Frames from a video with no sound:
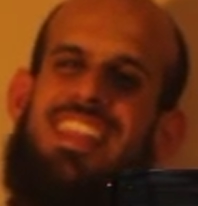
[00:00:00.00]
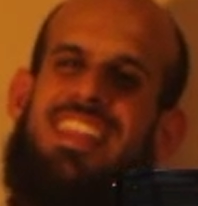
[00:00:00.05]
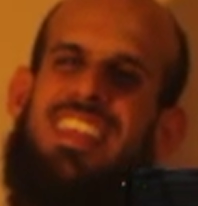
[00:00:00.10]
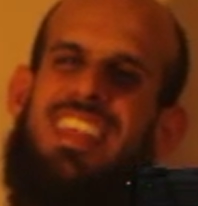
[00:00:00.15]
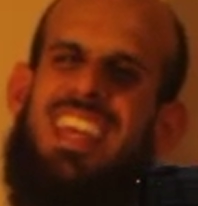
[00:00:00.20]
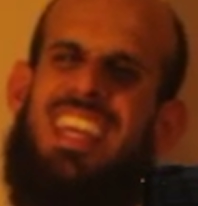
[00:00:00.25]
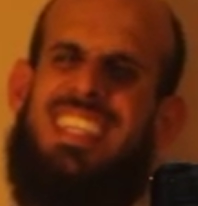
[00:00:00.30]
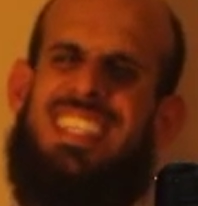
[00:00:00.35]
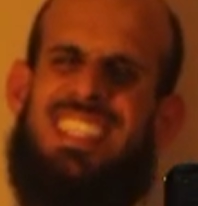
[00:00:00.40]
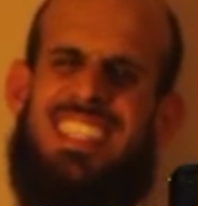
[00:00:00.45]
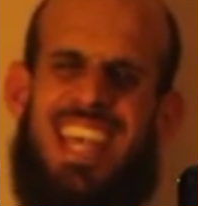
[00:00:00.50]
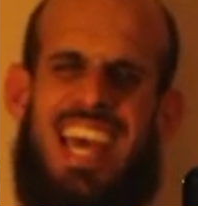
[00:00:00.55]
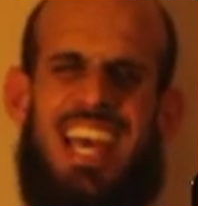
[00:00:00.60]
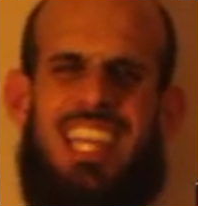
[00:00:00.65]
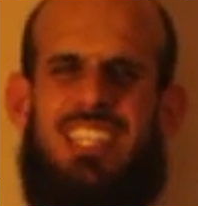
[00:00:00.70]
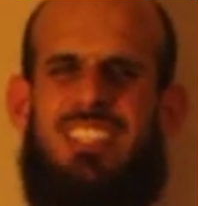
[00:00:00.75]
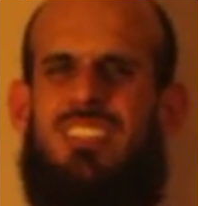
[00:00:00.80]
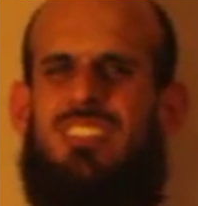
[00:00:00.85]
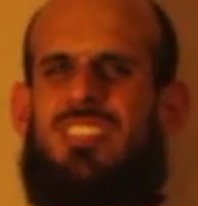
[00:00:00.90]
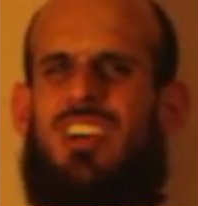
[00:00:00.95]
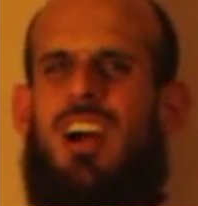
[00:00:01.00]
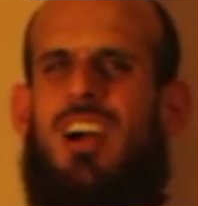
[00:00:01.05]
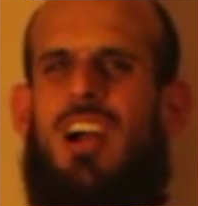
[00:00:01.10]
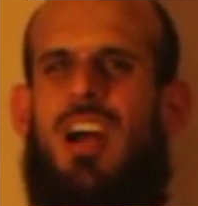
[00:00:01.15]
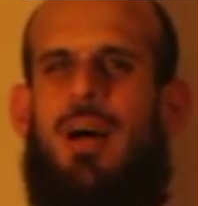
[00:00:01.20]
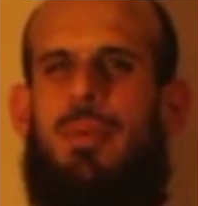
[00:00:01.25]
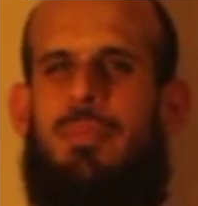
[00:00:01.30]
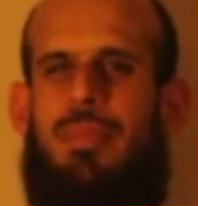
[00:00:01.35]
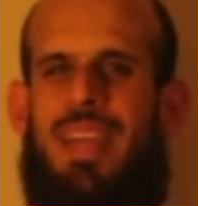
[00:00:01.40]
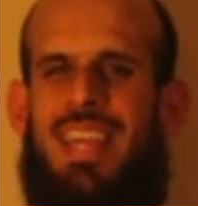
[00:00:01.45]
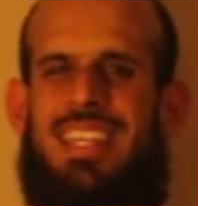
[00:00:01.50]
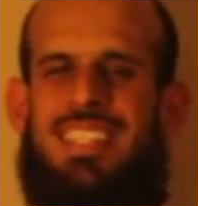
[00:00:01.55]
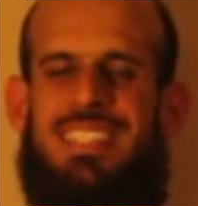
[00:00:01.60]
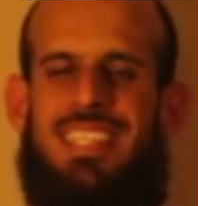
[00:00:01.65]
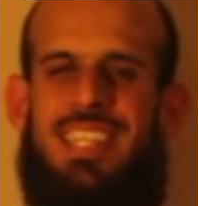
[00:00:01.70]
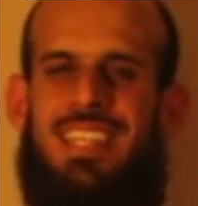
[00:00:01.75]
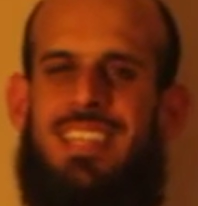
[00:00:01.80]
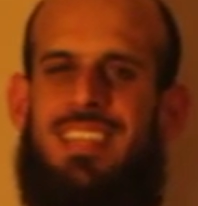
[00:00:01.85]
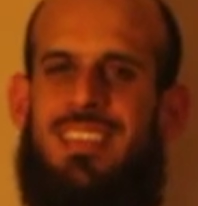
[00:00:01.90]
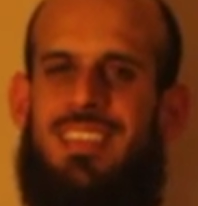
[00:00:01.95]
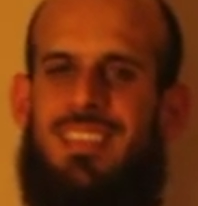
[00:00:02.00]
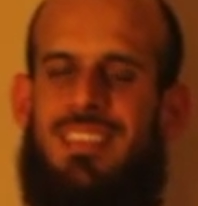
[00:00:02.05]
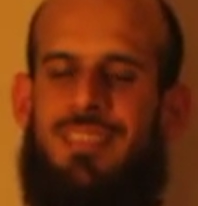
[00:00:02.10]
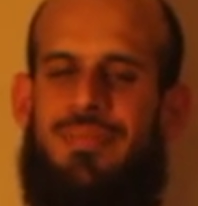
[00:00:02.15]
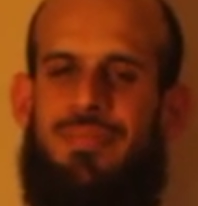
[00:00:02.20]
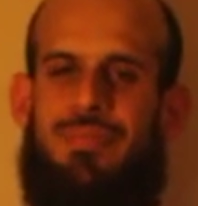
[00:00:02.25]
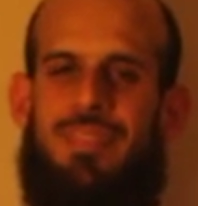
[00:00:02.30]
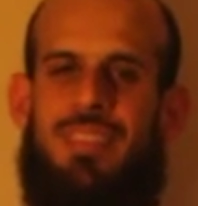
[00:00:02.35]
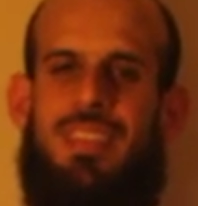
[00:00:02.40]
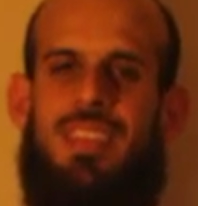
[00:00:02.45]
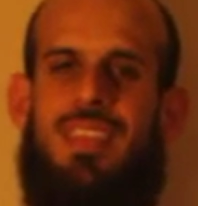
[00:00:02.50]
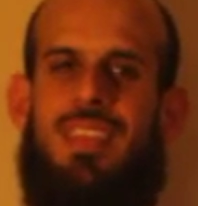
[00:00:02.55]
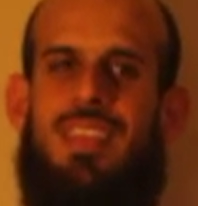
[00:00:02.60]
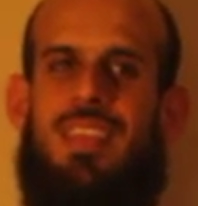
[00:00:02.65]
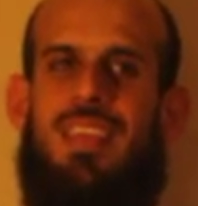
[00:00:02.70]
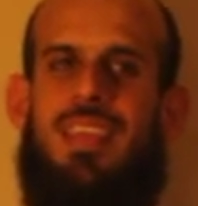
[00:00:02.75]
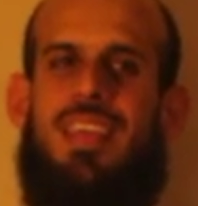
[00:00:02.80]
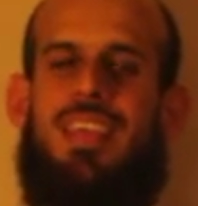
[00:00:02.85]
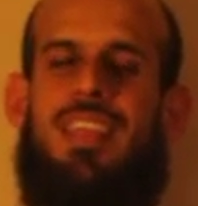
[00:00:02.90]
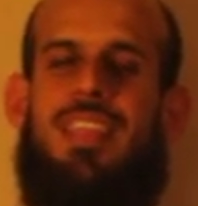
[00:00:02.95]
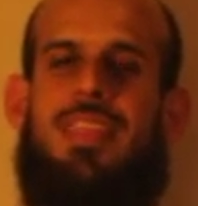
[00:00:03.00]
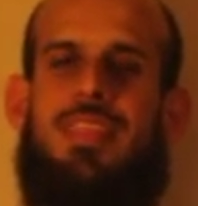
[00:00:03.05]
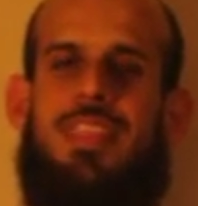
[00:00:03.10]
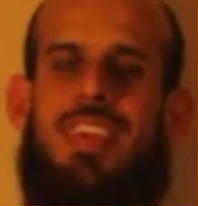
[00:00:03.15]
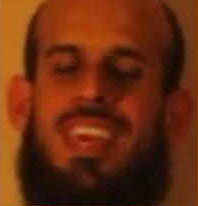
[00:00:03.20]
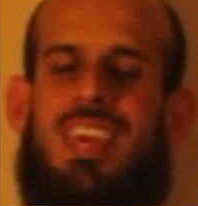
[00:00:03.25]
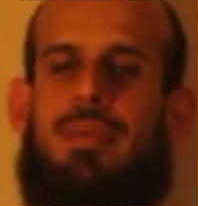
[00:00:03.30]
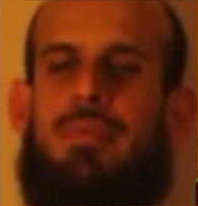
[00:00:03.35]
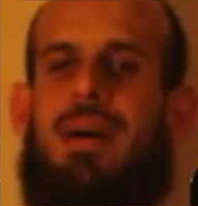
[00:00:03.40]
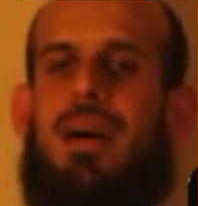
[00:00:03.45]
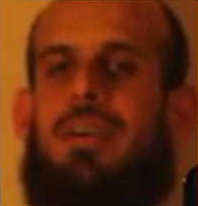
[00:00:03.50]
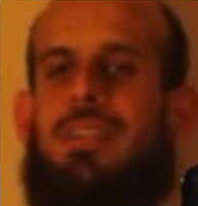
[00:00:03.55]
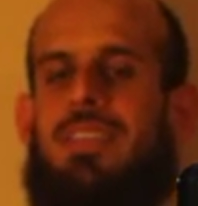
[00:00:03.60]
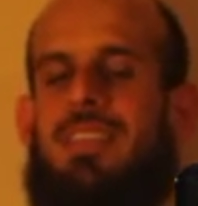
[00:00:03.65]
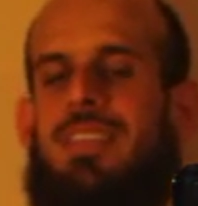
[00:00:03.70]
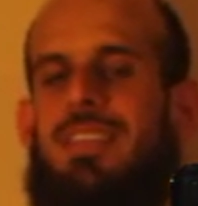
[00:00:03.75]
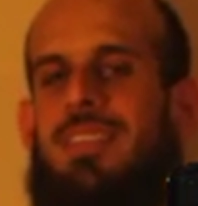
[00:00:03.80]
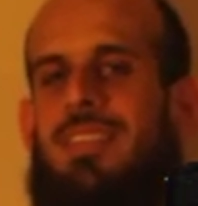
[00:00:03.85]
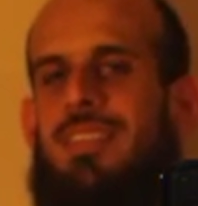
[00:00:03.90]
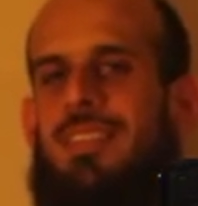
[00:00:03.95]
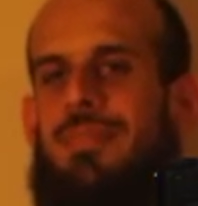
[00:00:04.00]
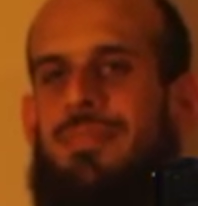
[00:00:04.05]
These sand dunes are amazing. Think about it.